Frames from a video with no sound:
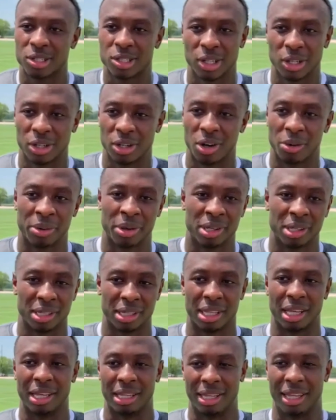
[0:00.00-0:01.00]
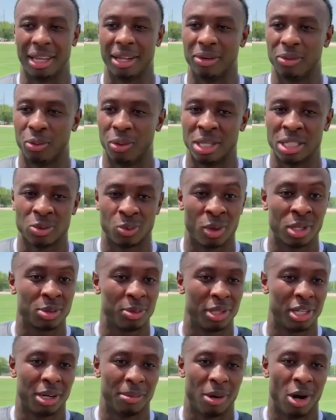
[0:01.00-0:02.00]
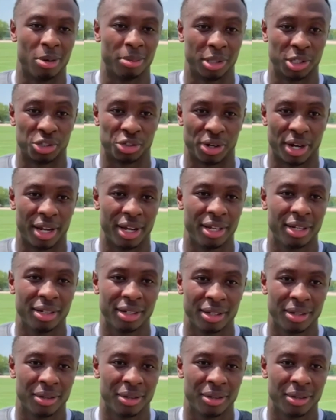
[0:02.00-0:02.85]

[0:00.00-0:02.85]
So, you know, we then then one, once we come home to train,